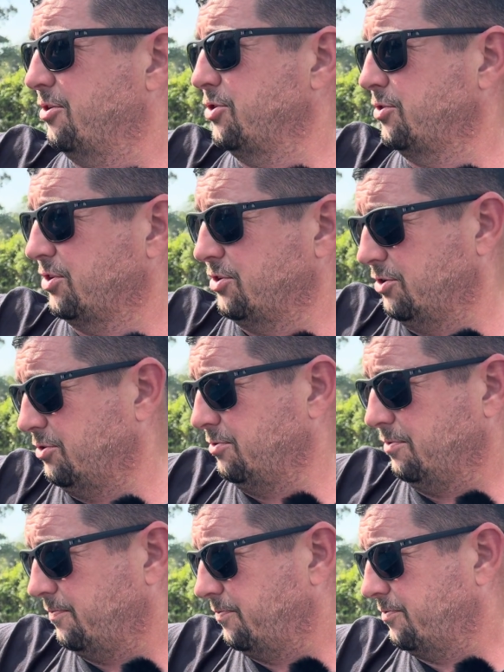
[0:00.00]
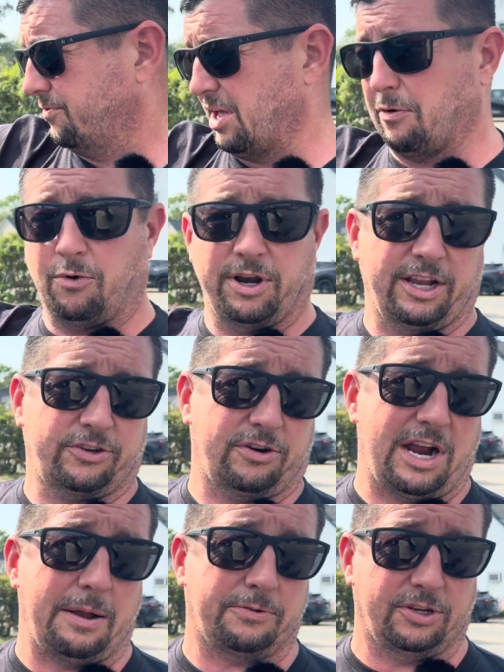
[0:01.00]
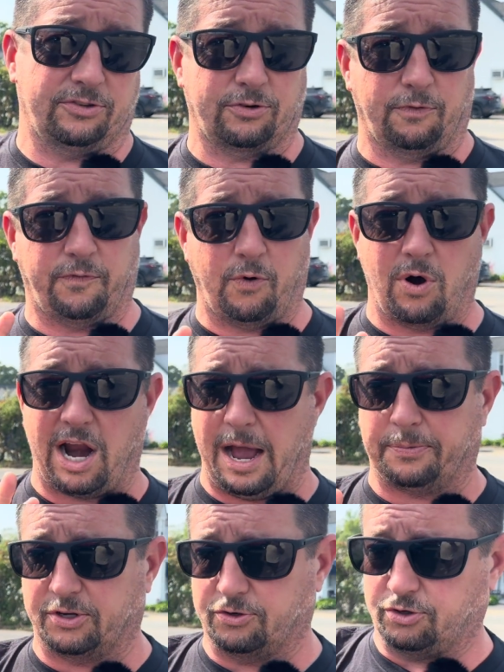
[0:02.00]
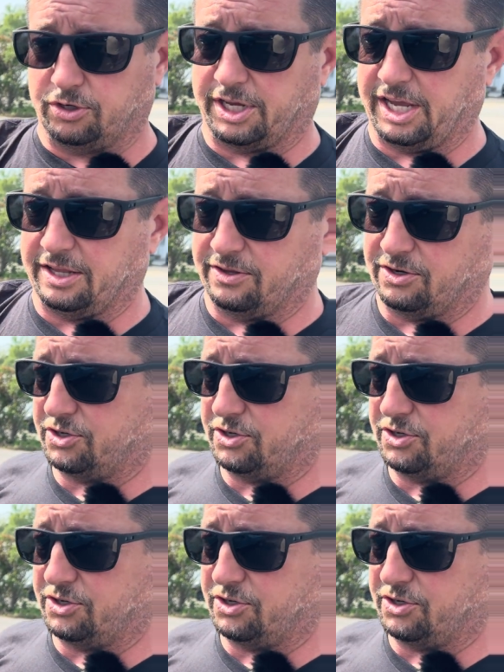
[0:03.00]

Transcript: you could do that one extra option. So 4 options you could get in this